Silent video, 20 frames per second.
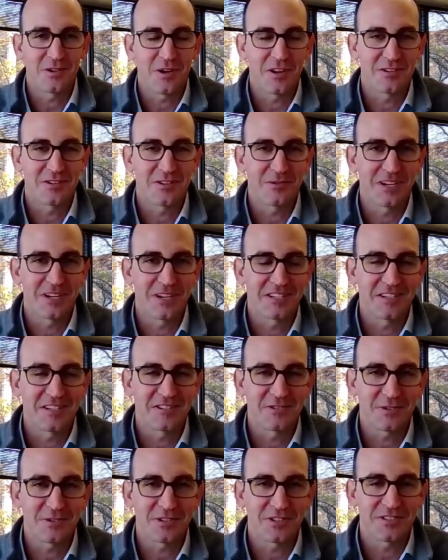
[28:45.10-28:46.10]
do you do any
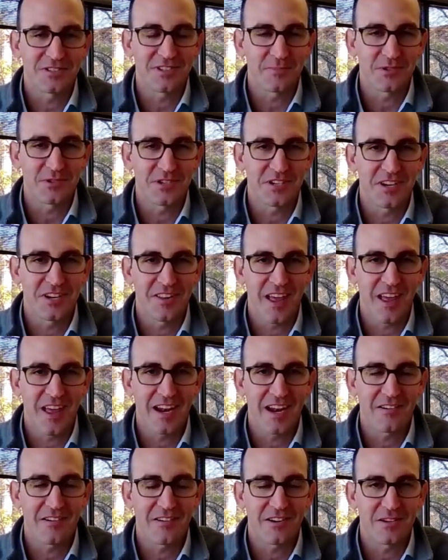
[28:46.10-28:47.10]
digital consumption in
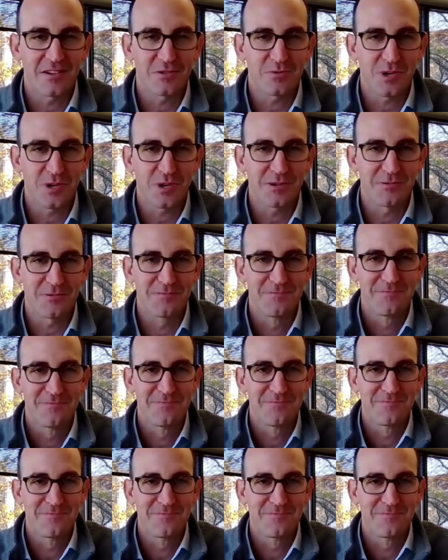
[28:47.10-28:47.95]
that area as well?